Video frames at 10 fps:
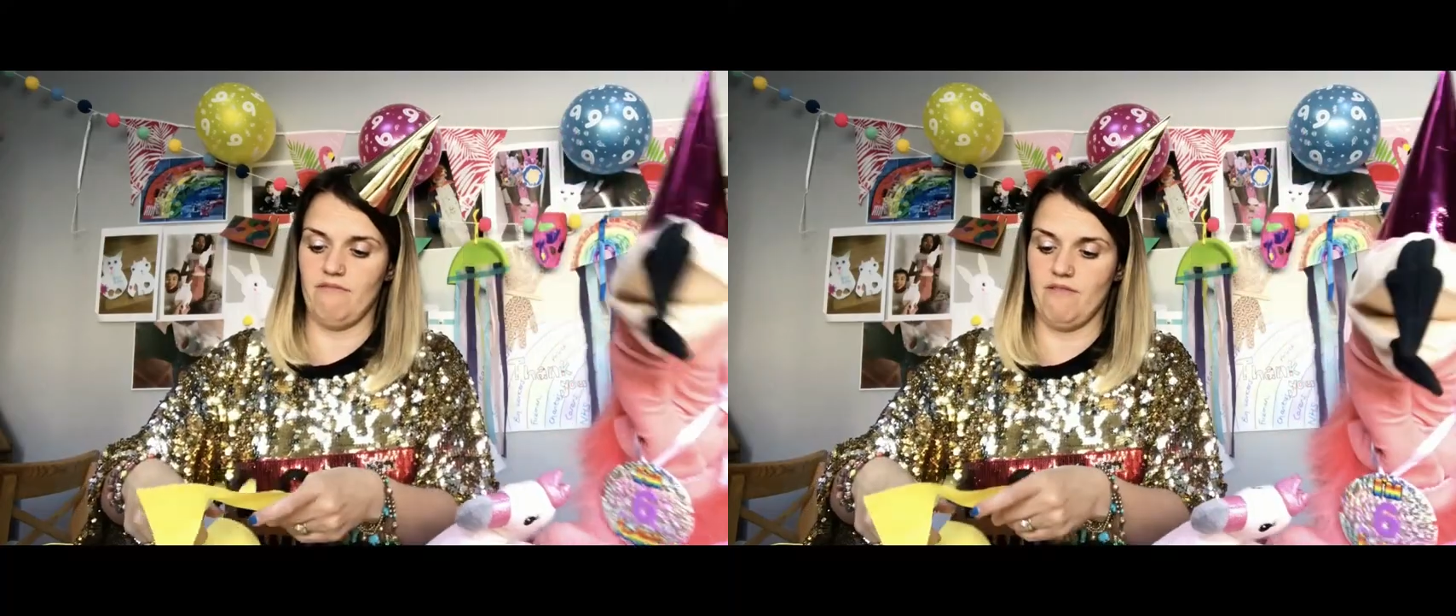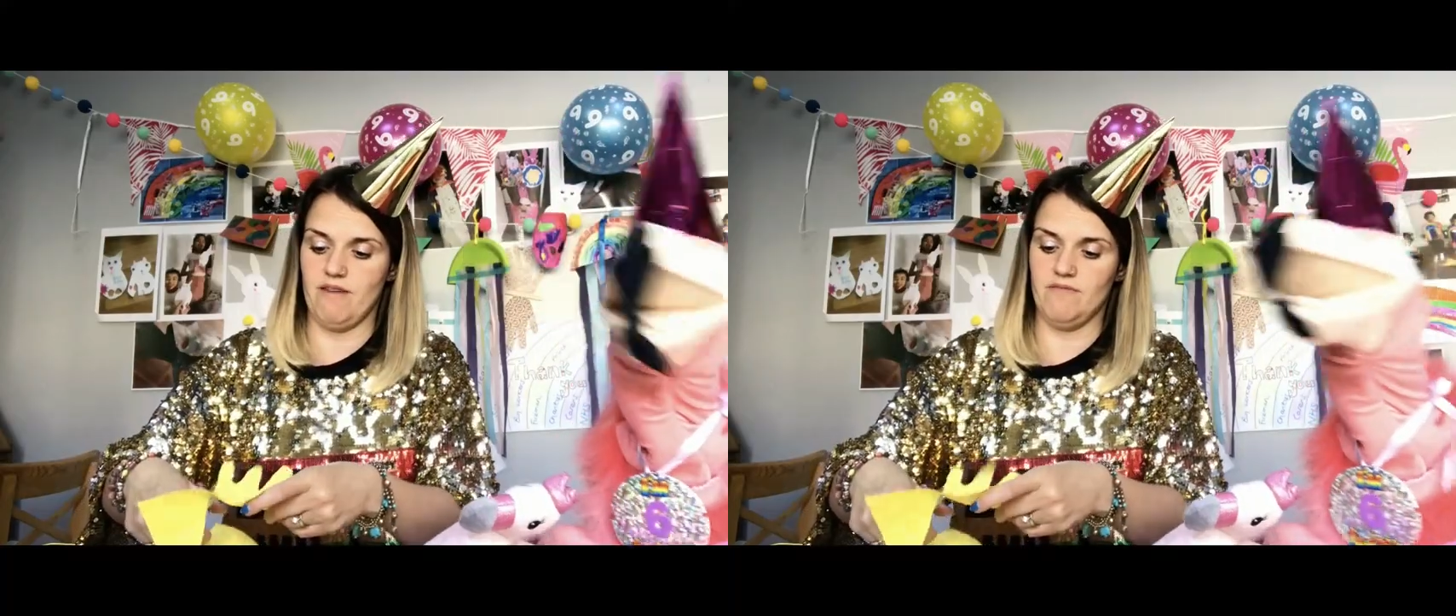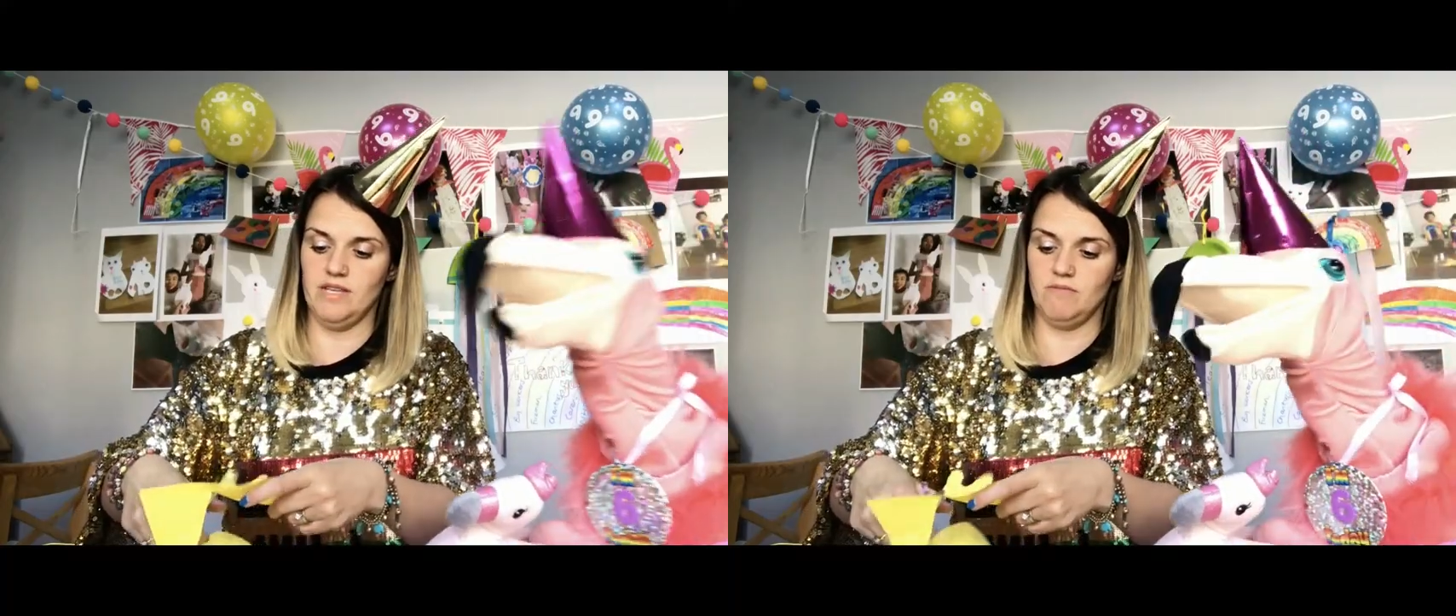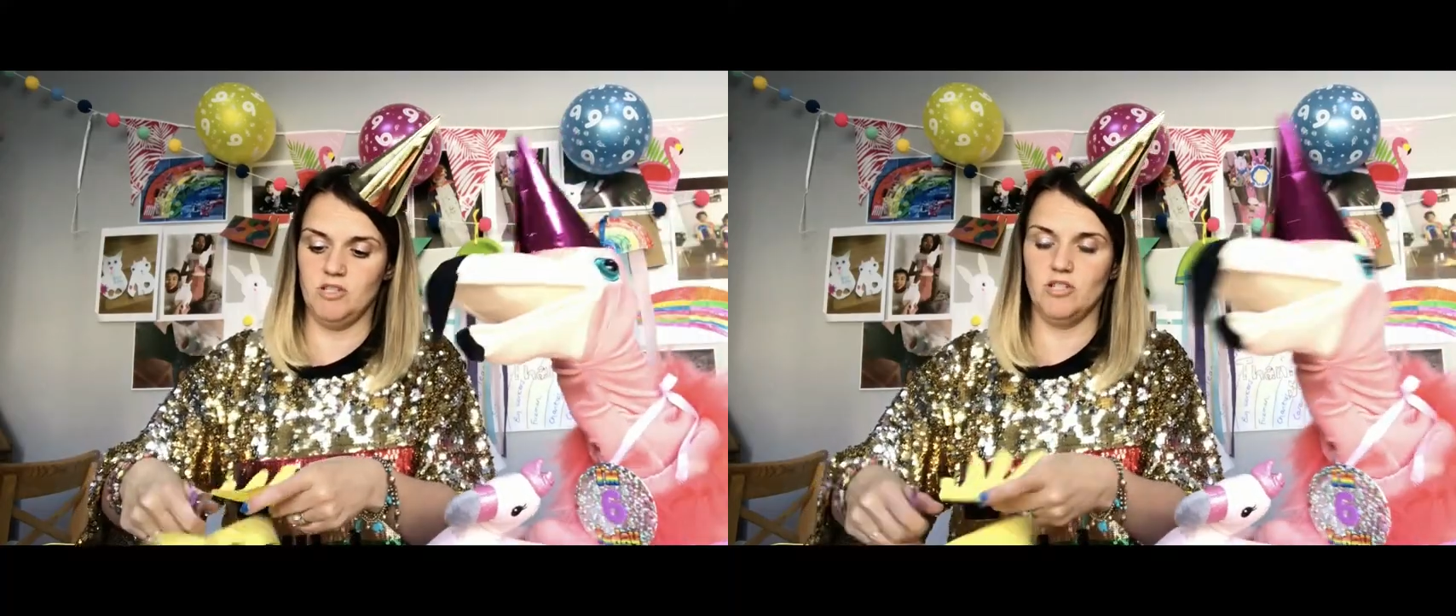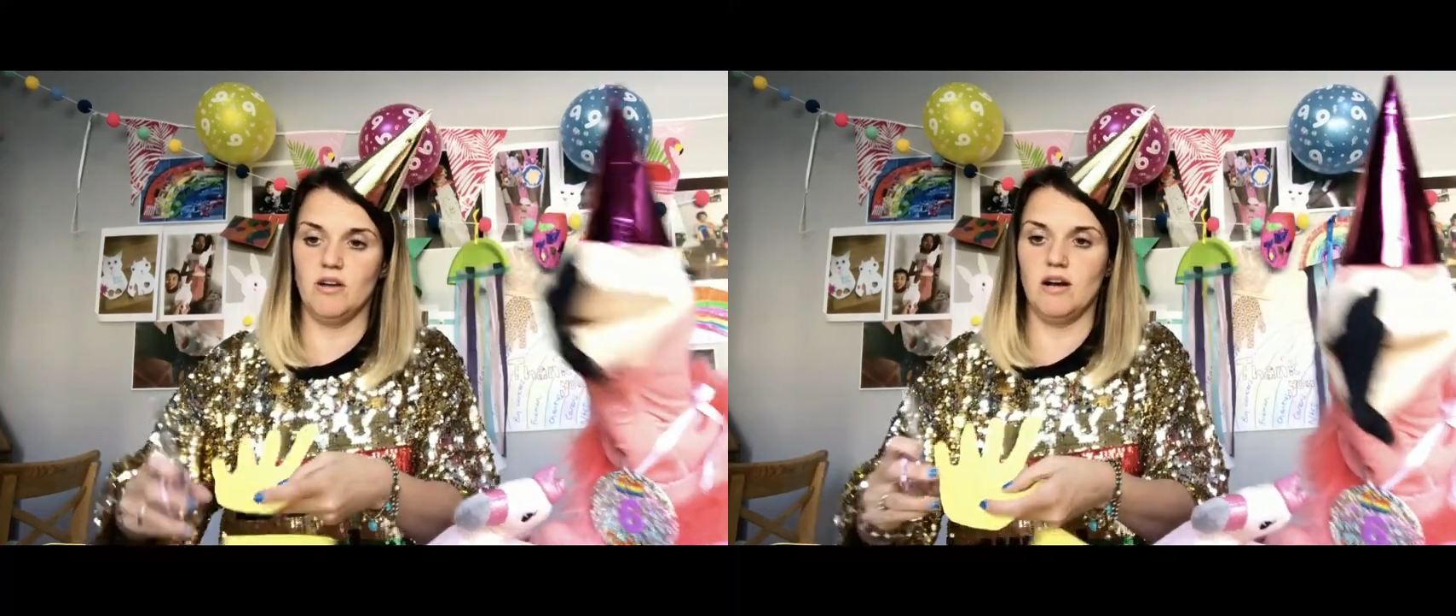Feathers.
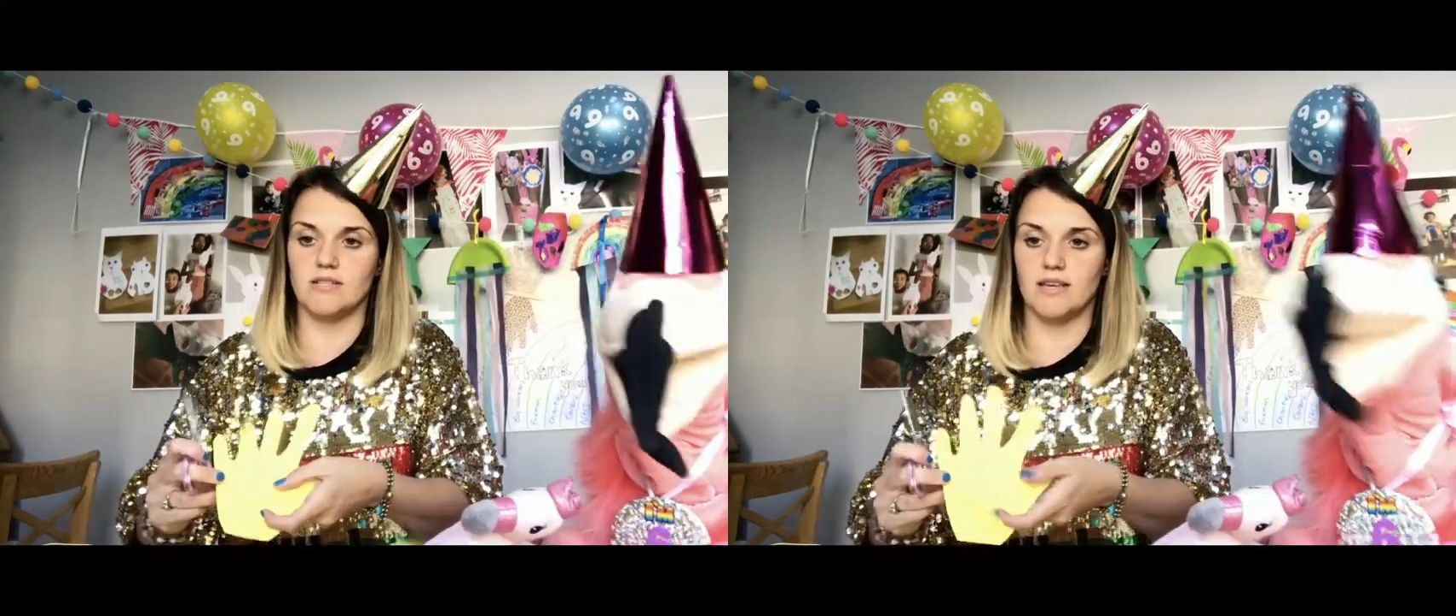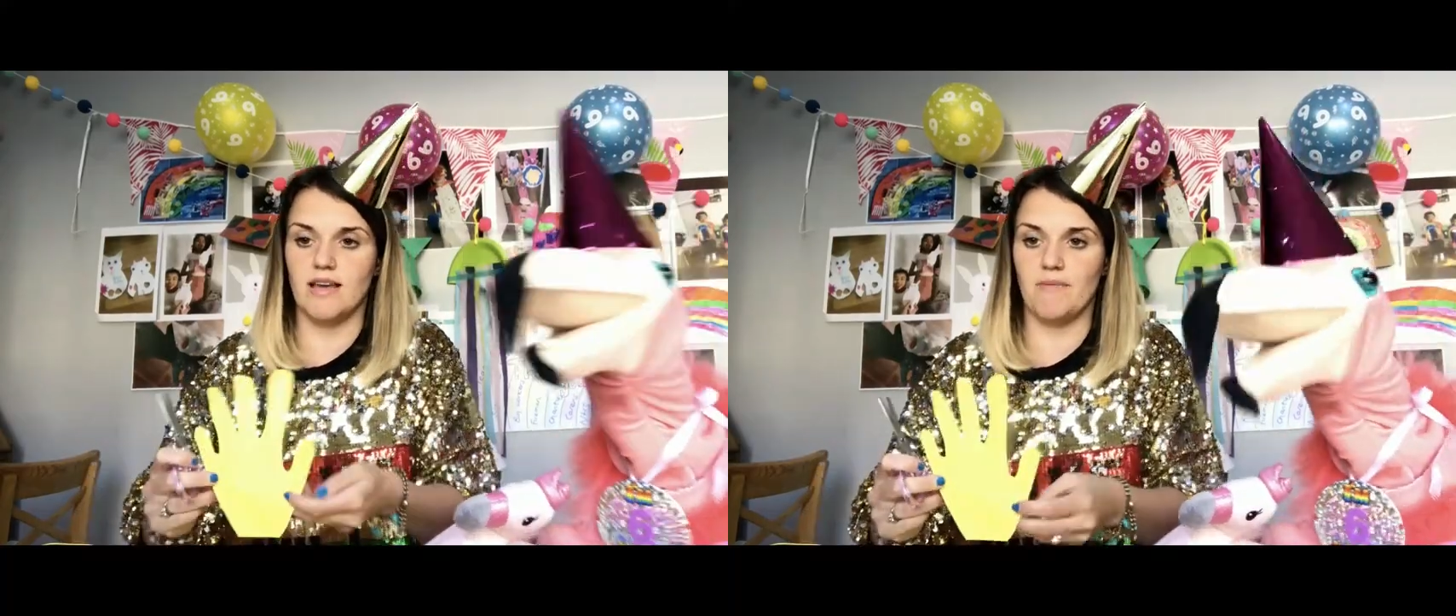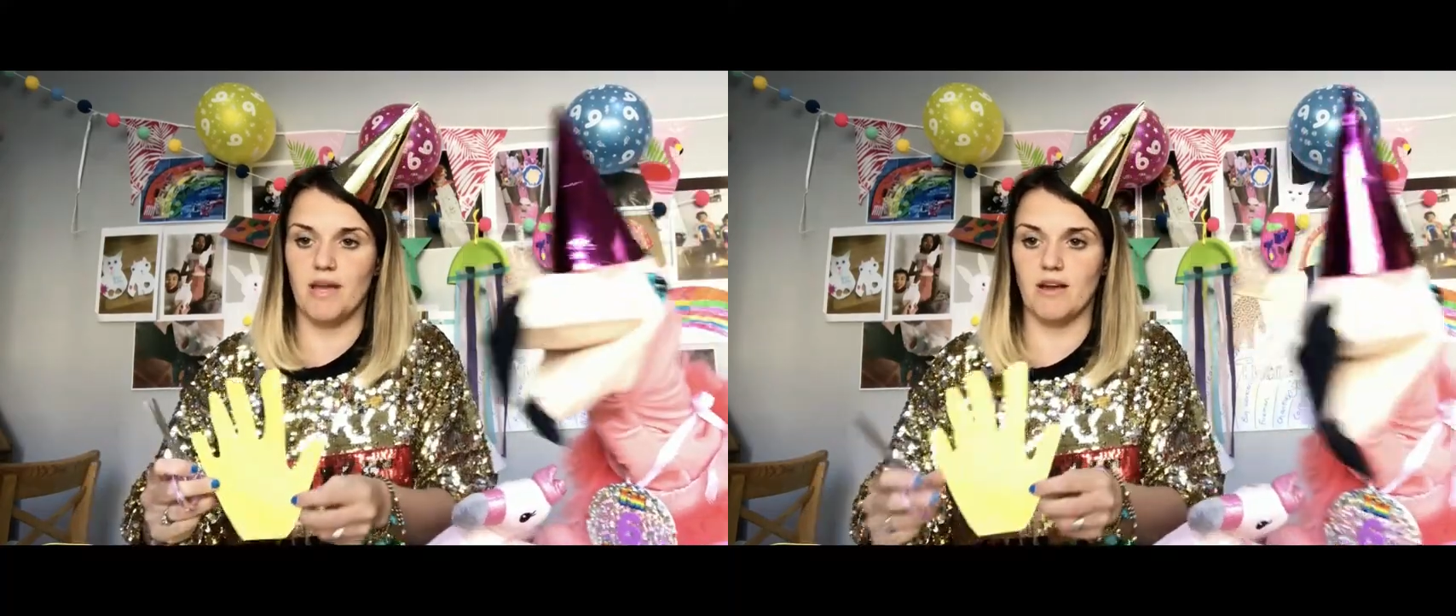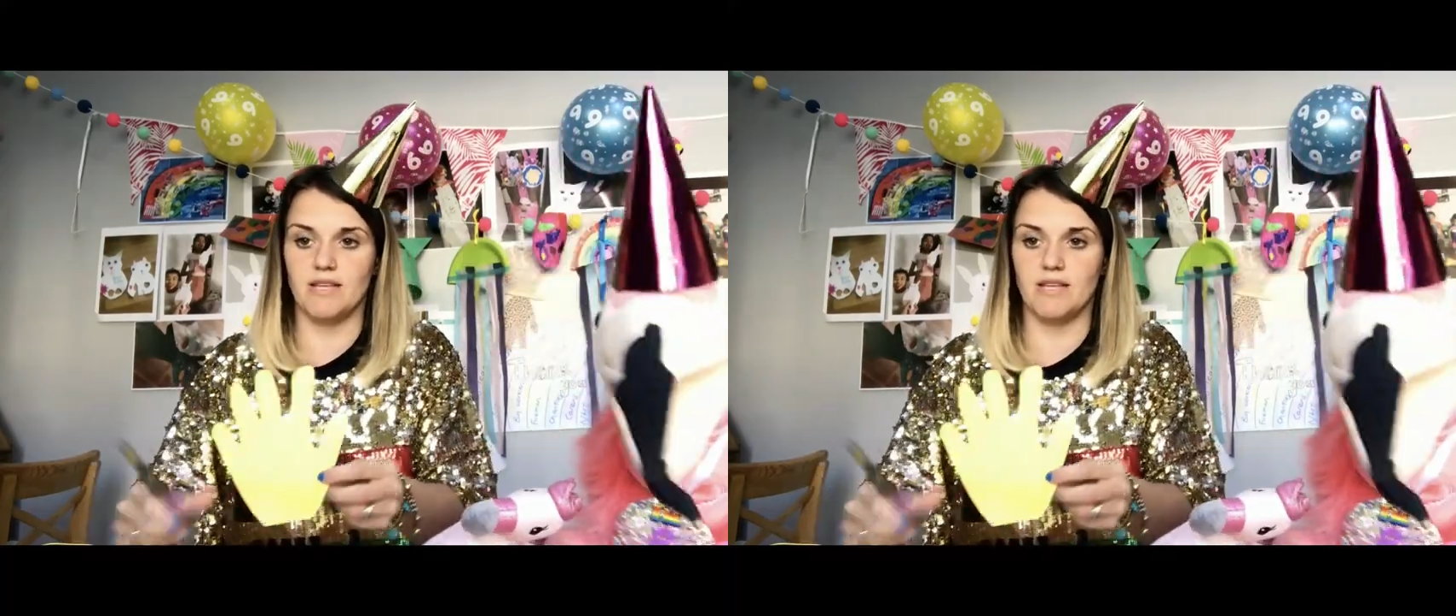Would you help? So there we go.